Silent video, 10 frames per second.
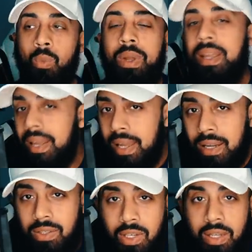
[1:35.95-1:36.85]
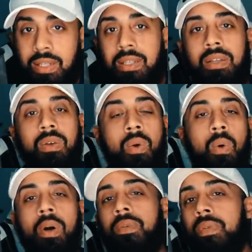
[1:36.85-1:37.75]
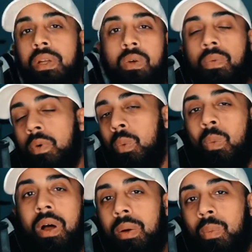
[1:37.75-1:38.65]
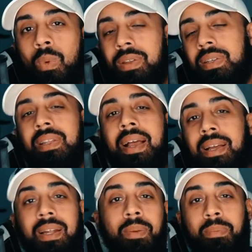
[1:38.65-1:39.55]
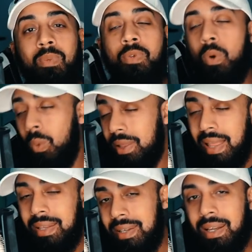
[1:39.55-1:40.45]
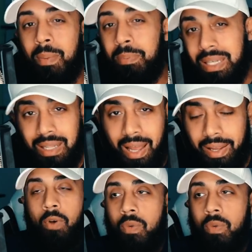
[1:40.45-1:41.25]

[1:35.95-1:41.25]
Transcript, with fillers: we can get a gist or a feel for what what's that gonna for what that's gonna be like.